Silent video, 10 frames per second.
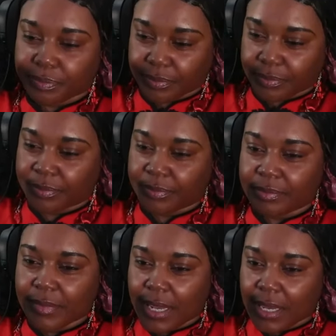
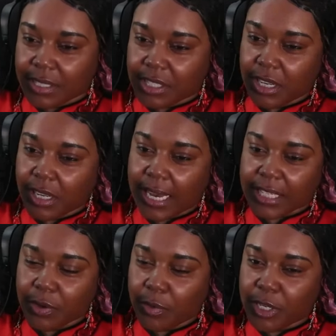Mm. Cause she looked like
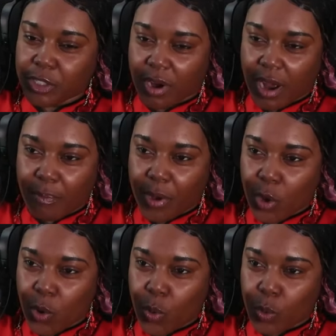she would be
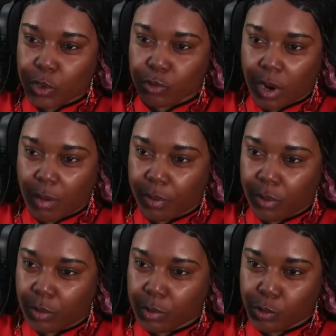trouble,
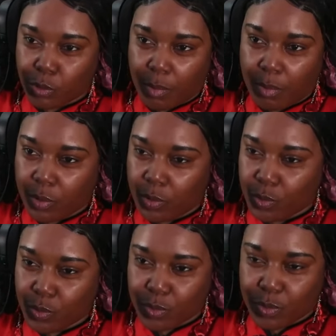trouble, trouble.
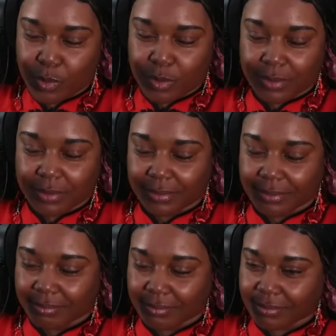She was. She just was
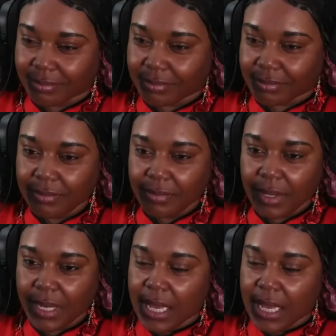waiting for him to get upset and be like, you